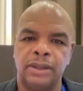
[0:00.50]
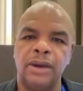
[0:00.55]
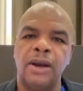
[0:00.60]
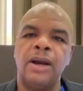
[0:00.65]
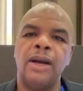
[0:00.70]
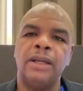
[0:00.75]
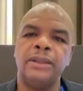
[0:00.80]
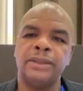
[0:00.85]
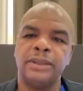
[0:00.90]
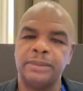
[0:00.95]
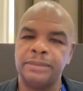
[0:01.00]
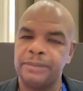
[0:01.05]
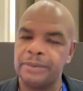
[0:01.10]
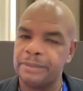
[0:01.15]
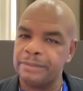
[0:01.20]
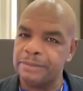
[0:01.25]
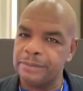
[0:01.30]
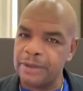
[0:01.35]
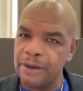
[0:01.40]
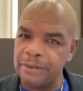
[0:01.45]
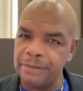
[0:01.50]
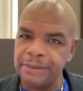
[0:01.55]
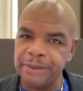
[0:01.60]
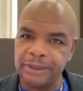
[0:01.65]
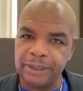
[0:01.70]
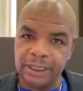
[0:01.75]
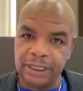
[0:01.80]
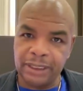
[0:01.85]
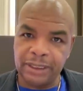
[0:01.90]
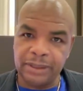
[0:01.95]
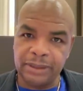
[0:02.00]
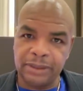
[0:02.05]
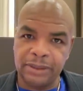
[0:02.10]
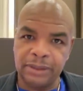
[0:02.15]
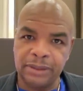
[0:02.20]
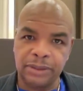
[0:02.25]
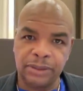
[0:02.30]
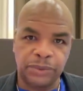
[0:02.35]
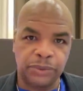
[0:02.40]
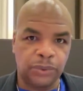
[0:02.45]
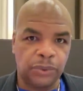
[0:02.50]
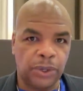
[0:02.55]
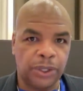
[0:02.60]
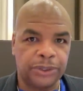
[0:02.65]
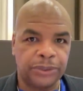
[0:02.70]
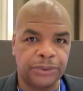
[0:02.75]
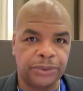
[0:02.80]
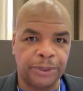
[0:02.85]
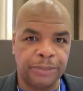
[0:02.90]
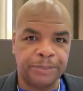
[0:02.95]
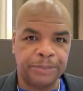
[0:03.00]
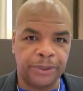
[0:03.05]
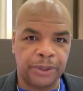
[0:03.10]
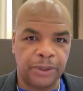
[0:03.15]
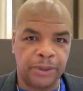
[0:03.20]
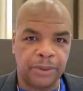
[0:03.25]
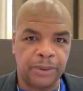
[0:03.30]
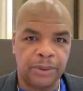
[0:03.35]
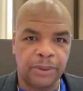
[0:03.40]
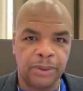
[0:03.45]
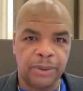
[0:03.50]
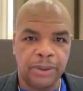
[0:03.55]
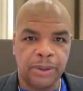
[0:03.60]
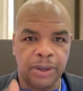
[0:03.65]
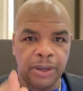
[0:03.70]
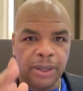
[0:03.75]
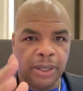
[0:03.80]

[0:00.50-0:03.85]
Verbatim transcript: the laws that the government needs to crush crypto.